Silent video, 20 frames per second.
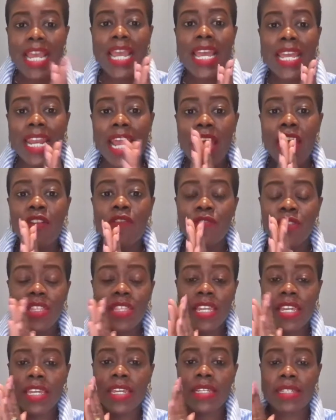and
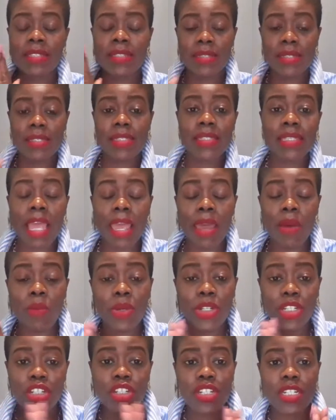everything is
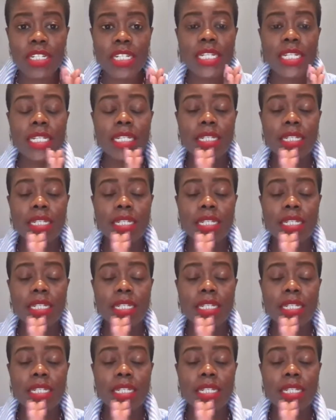sandwiched